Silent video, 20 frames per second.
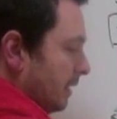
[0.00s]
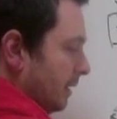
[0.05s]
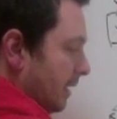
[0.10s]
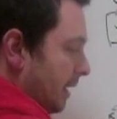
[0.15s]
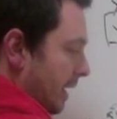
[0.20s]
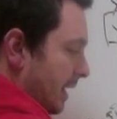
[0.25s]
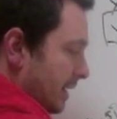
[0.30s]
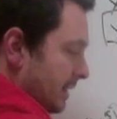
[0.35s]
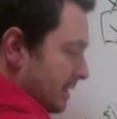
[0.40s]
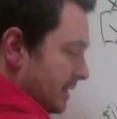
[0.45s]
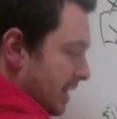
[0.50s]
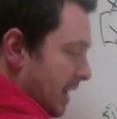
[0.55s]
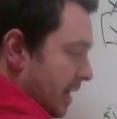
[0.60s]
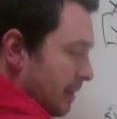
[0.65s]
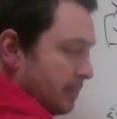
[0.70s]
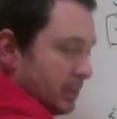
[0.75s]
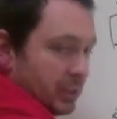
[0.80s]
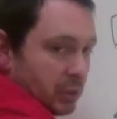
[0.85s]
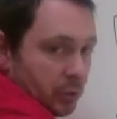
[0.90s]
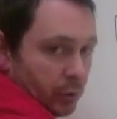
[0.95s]
and it's
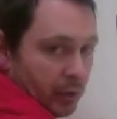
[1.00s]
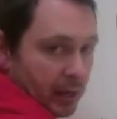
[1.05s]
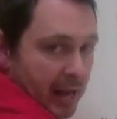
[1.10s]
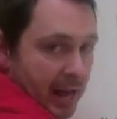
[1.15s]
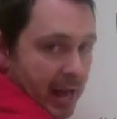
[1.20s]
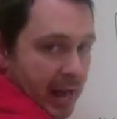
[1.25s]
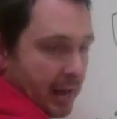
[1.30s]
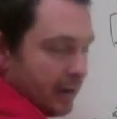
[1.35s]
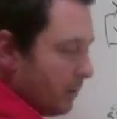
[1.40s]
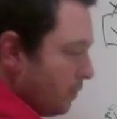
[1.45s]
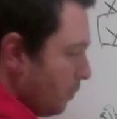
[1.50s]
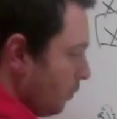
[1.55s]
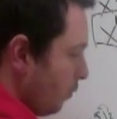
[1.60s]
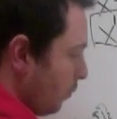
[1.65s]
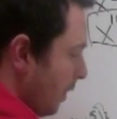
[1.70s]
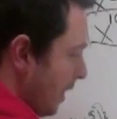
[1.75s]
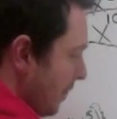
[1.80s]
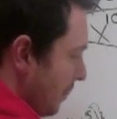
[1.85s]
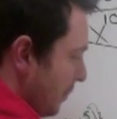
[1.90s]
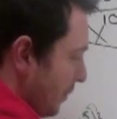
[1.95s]
timesing, so we're going to add
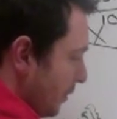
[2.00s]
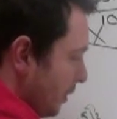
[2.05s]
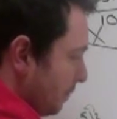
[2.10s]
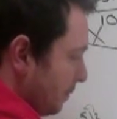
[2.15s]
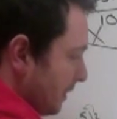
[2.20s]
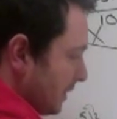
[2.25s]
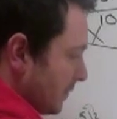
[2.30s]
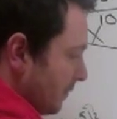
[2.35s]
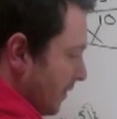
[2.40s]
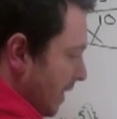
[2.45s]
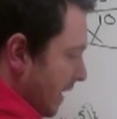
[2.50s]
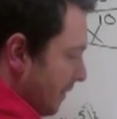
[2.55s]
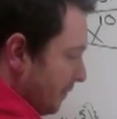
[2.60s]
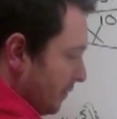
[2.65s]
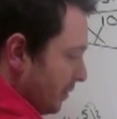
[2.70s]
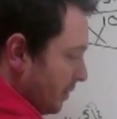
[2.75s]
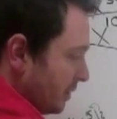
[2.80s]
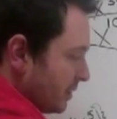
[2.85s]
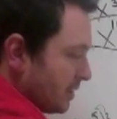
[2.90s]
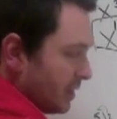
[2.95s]
one third plus five
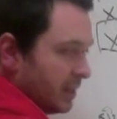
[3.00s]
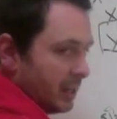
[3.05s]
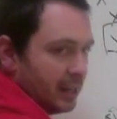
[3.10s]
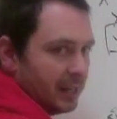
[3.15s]
thirds.